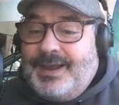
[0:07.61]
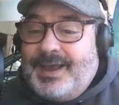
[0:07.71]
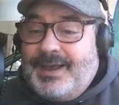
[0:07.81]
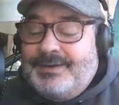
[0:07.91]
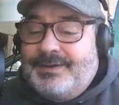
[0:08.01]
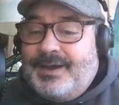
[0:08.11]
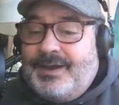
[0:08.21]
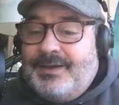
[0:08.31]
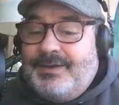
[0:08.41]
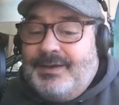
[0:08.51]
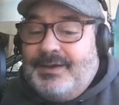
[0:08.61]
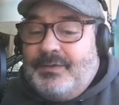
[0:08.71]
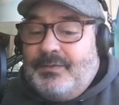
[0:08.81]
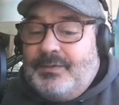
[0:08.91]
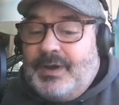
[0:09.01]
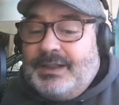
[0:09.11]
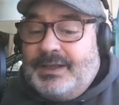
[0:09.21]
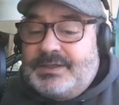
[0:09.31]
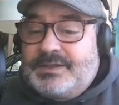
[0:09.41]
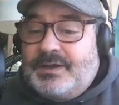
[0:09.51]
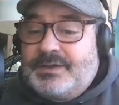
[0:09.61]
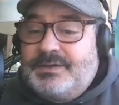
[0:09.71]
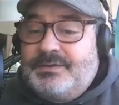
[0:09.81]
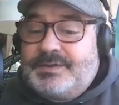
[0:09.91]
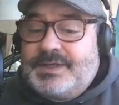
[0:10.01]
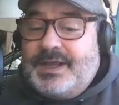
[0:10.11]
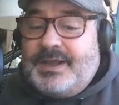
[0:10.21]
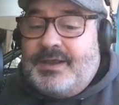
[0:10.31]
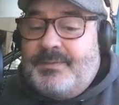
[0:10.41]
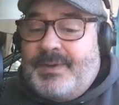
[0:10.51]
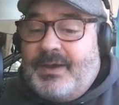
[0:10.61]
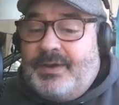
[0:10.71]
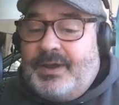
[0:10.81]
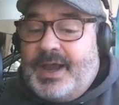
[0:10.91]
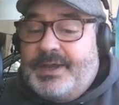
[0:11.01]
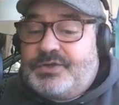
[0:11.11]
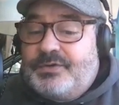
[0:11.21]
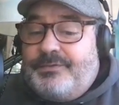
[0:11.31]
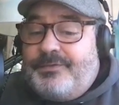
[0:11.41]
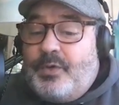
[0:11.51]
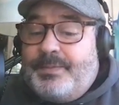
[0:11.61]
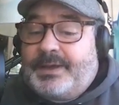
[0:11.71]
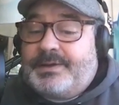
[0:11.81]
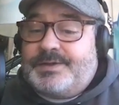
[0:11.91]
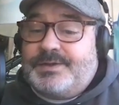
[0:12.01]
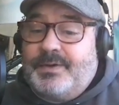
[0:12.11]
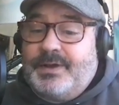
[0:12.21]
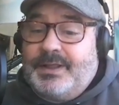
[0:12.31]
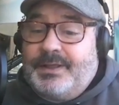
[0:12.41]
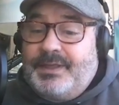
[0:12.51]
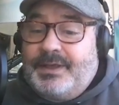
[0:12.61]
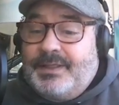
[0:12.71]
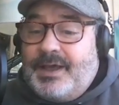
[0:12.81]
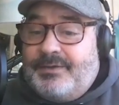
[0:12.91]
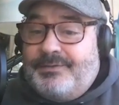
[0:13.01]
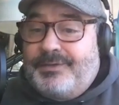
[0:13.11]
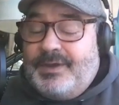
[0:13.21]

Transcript: And I'd like to talk to you today about hydrophobic soil. I think a lot of